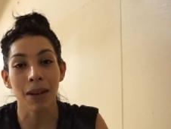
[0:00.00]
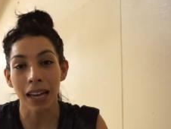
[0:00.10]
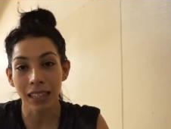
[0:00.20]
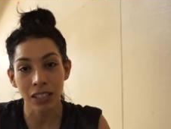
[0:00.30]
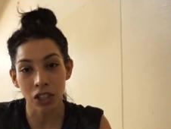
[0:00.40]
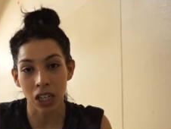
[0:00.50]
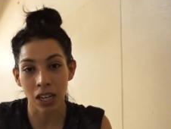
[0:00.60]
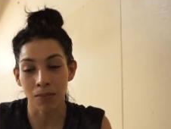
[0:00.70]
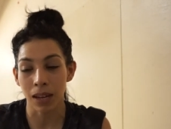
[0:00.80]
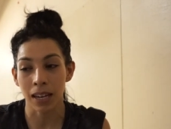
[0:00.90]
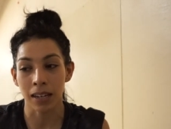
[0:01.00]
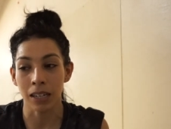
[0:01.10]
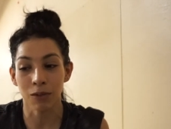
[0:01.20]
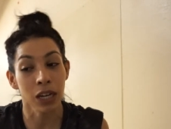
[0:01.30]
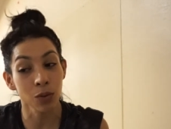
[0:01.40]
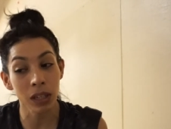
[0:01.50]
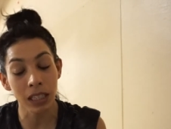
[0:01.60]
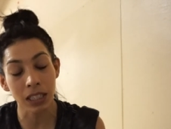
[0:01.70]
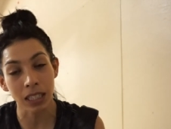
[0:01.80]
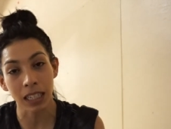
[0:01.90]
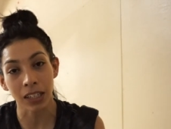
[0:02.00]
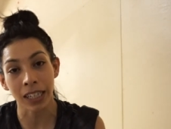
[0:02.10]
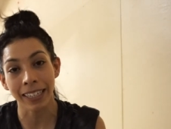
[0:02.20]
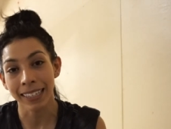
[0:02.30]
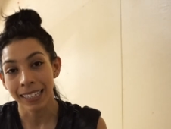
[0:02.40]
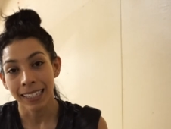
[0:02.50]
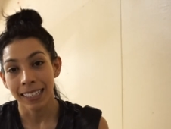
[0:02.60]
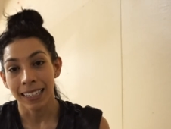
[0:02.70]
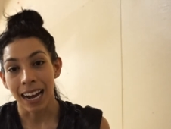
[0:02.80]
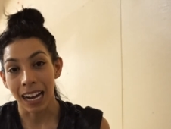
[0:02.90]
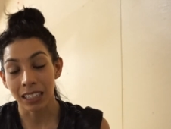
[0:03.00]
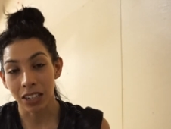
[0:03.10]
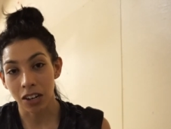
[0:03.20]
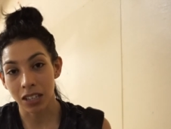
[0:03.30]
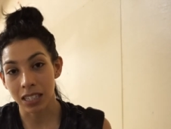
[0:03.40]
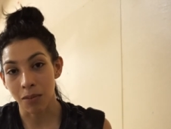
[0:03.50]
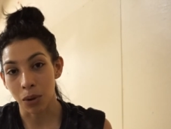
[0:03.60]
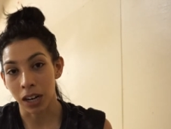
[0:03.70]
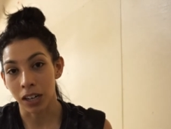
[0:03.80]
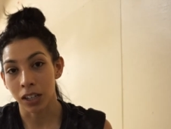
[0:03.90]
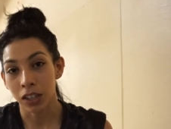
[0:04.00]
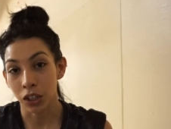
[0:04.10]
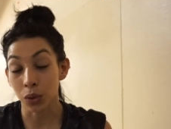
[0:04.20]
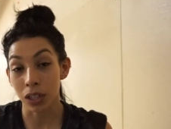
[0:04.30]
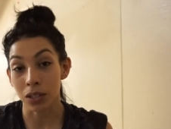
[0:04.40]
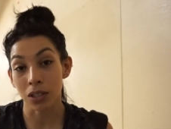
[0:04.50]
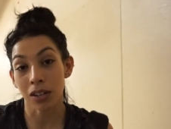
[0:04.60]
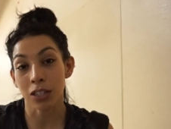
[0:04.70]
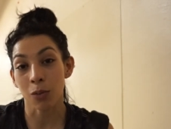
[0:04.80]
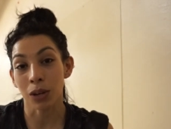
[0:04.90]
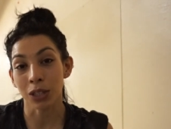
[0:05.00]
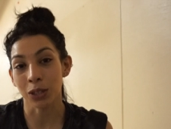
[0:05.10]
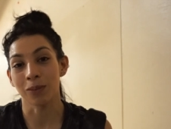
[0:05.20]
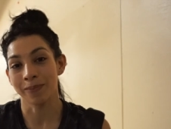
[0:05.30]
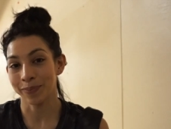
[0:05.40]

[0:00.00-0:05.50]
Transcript: I'm at this gym and if anyone needs to hear it, I started somewhere, you can start somewhere too.